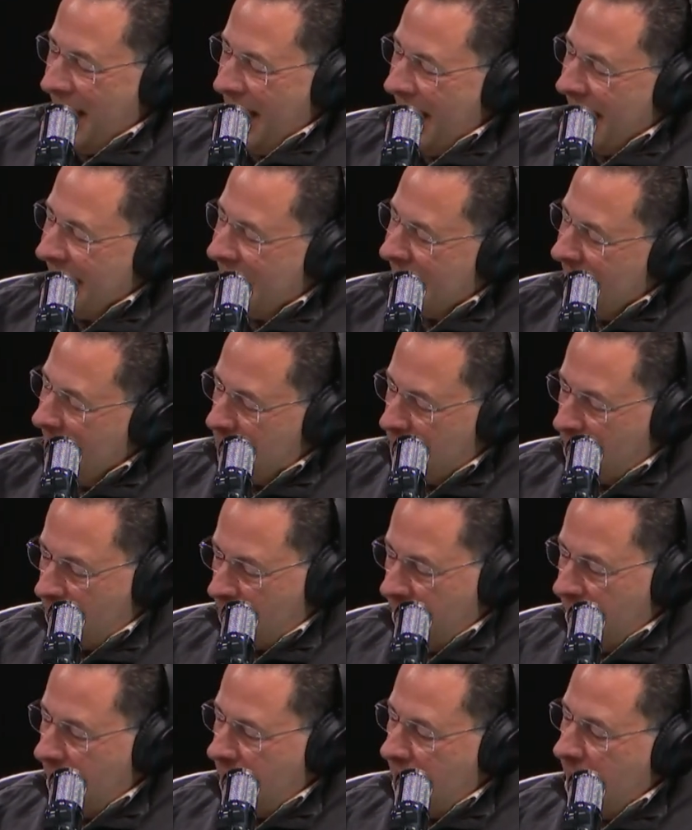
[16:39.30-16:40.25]
I keep
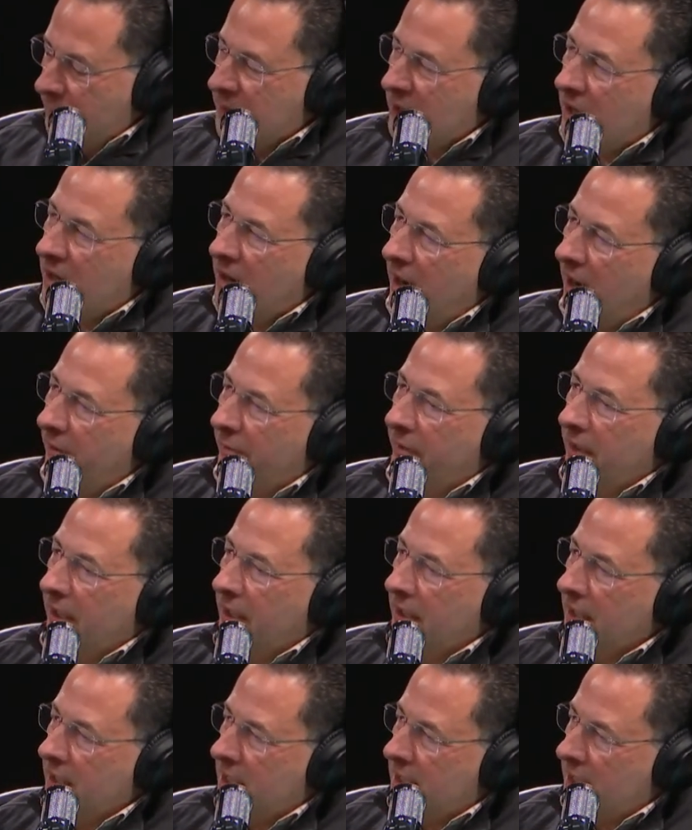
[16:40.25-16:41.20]
3 cups of
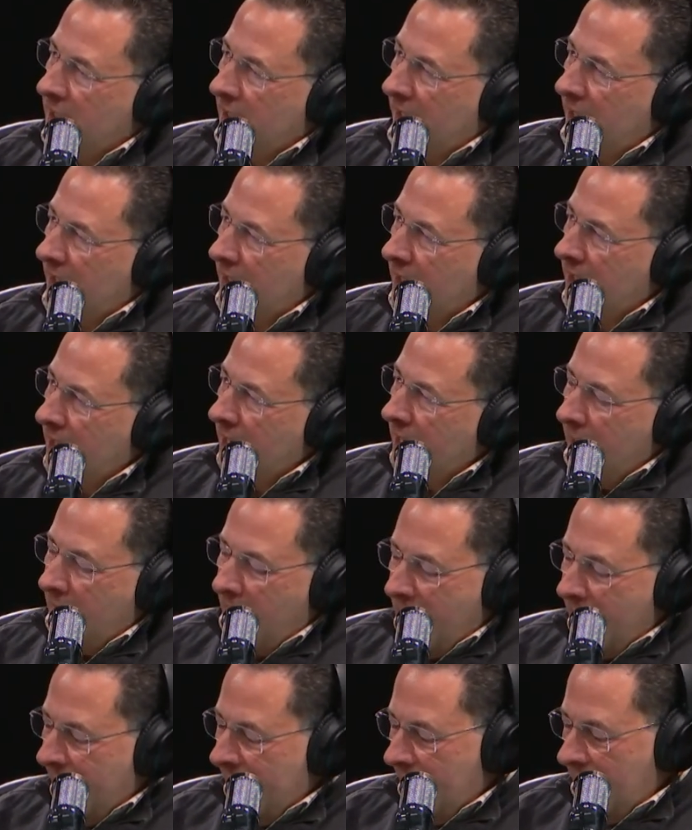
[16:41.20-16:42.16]
coffee in this thing.
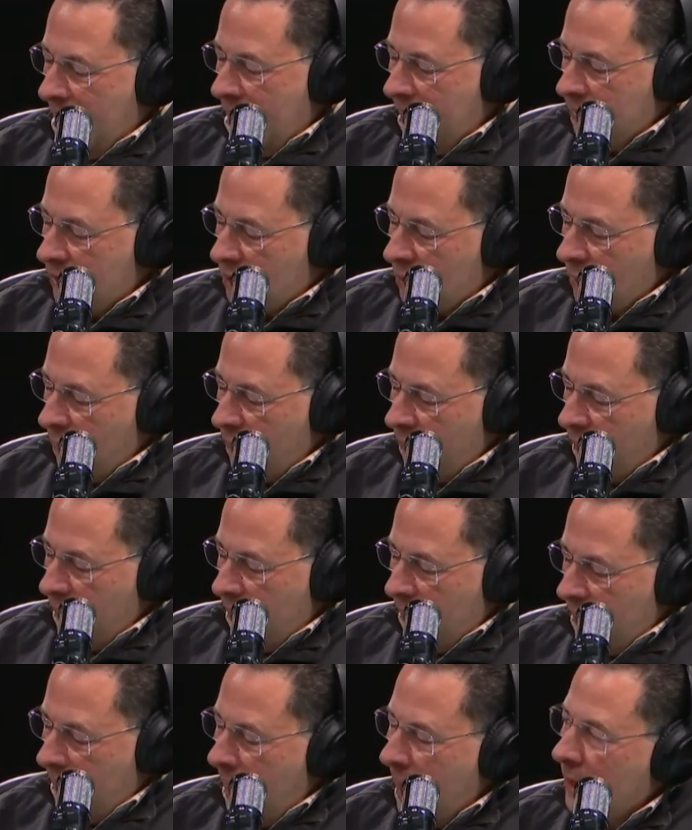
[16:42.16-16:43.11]
So
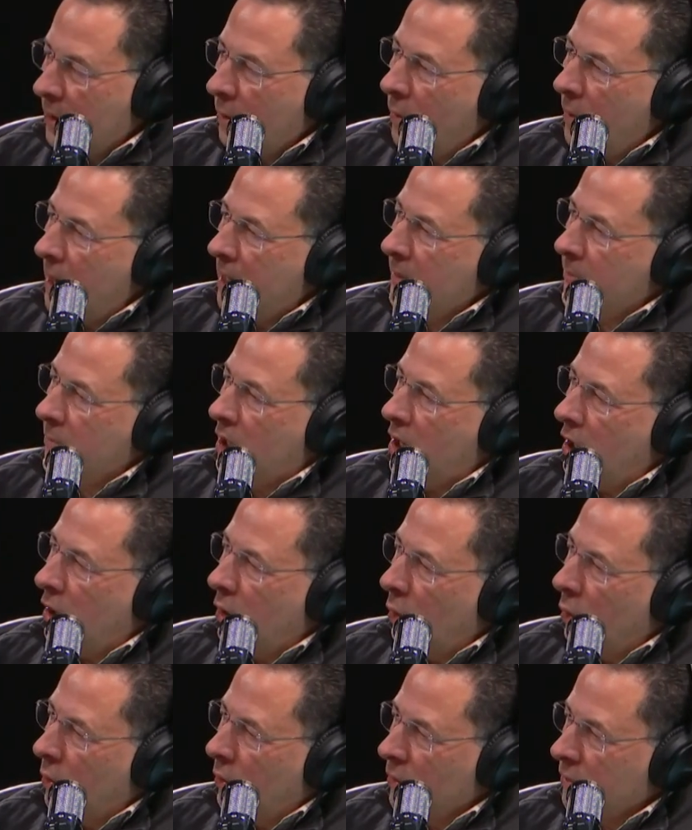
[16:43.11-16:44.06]
I don't want them
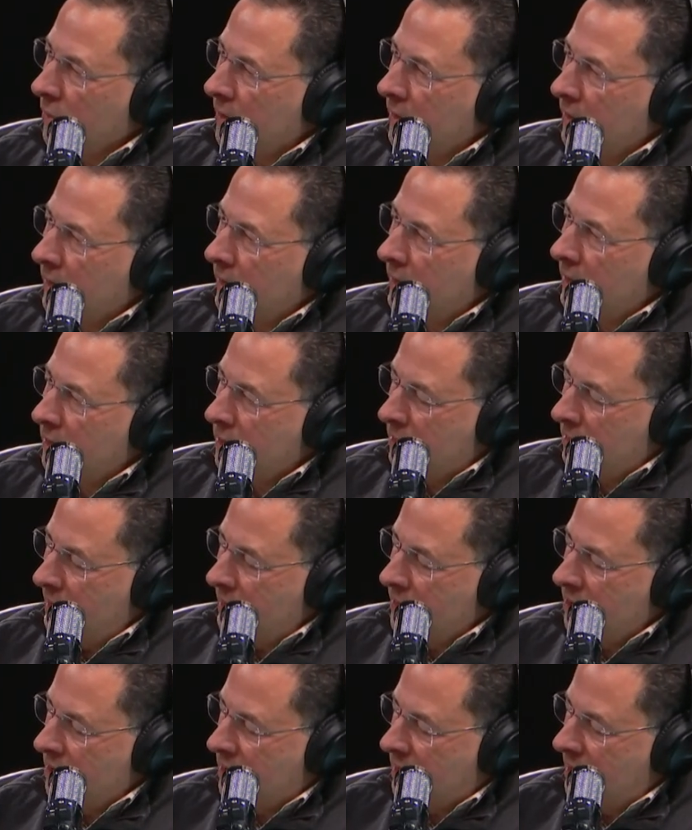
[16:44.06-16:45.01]
cold. And so
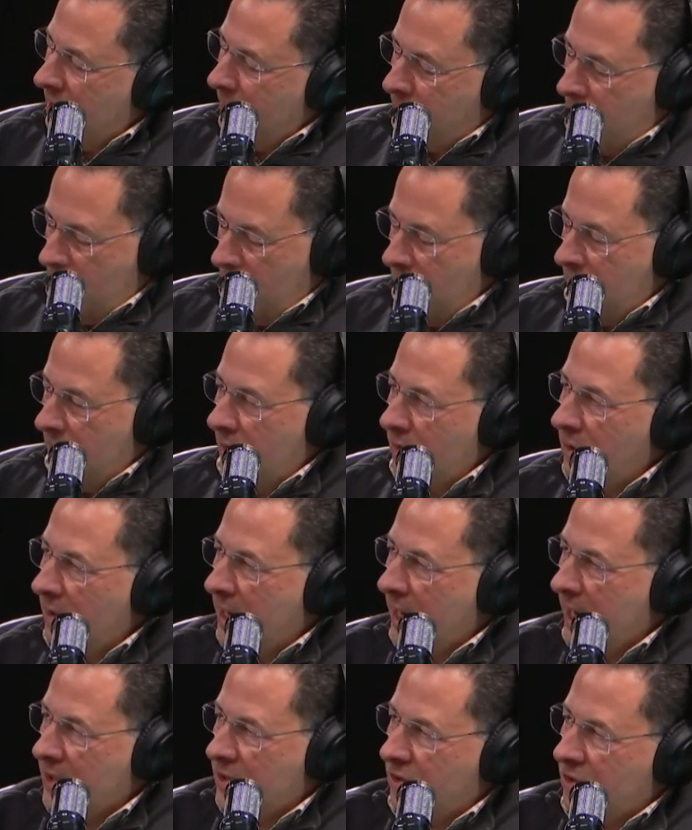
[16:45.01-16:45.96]
I just keep it in here.
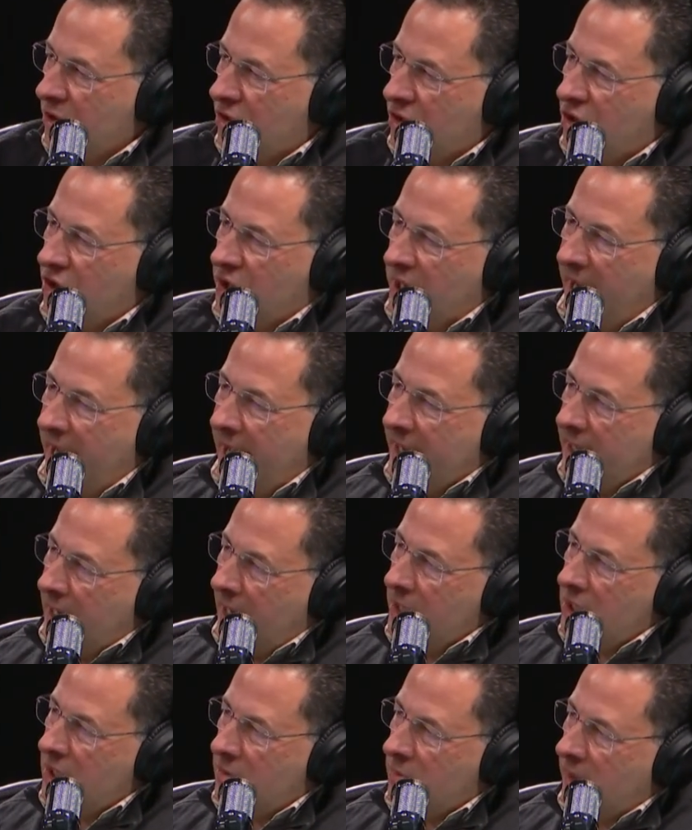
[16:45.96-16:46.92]
You guys are just
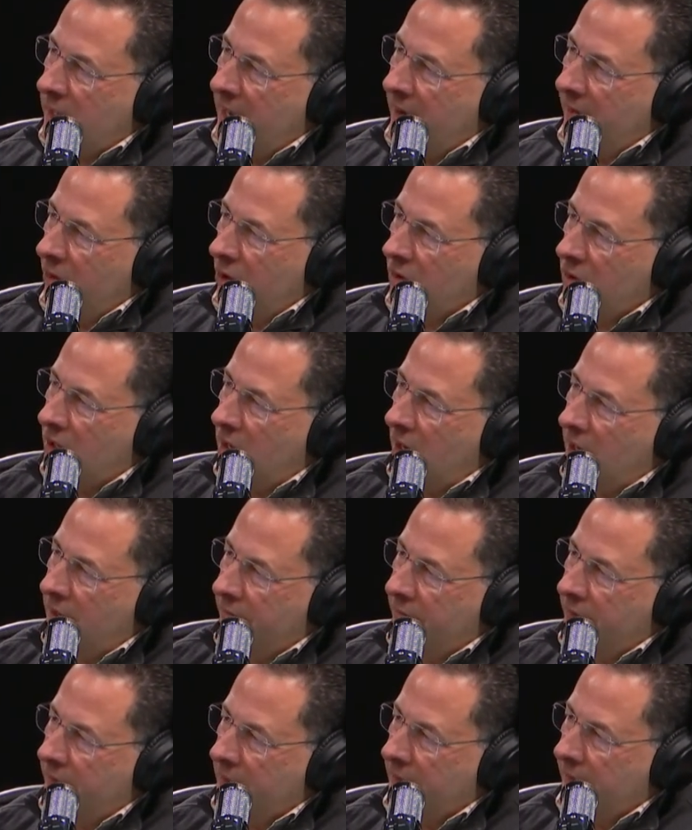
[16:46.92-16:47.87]
chatting. I just want to have a little
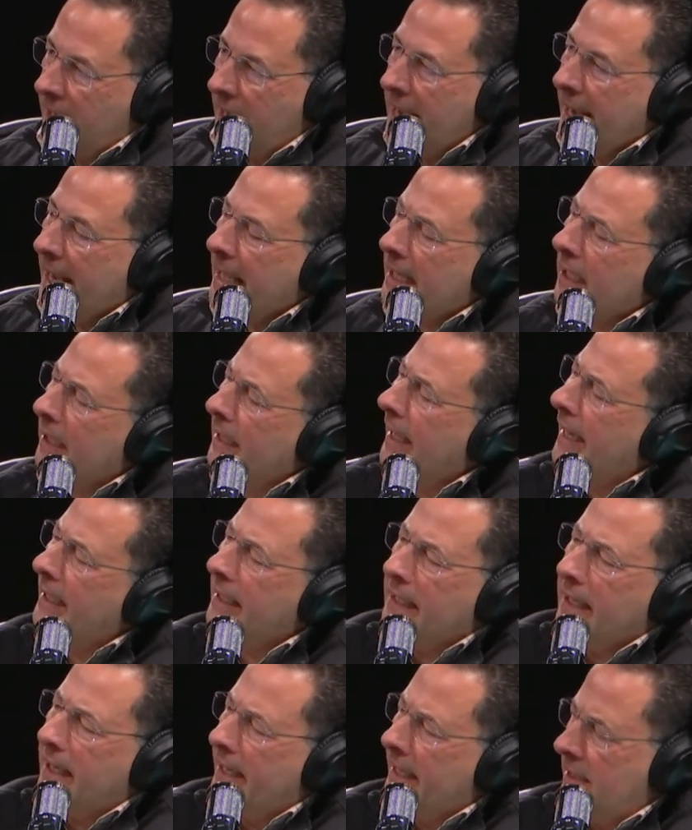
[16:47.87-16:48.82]
coffee. I got a
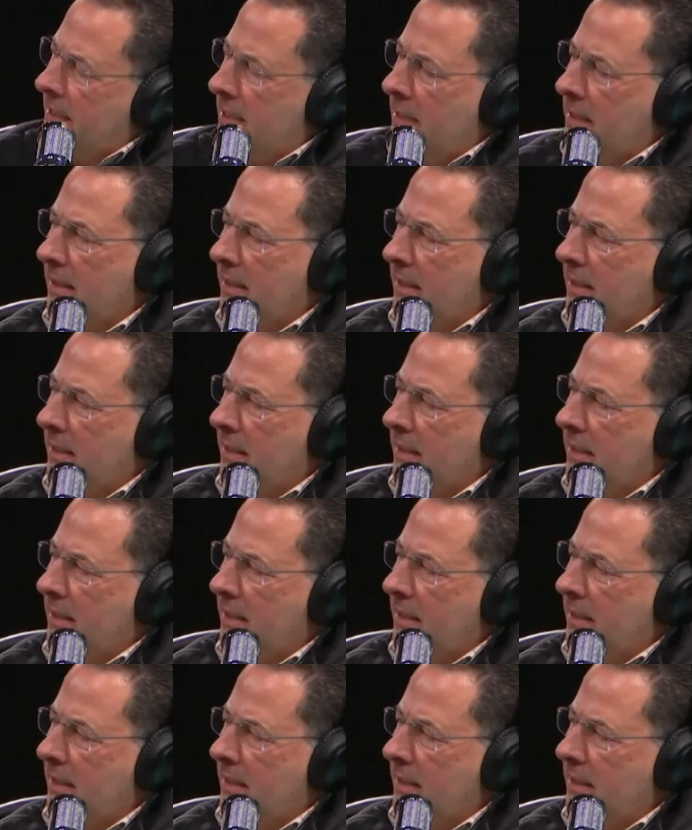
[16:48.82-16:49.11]
late night.